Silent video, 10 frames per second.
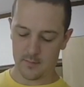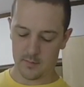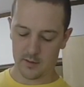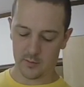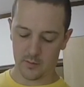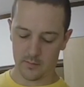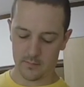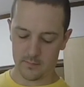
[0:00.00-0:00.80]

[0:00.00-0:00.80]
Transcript: And this one.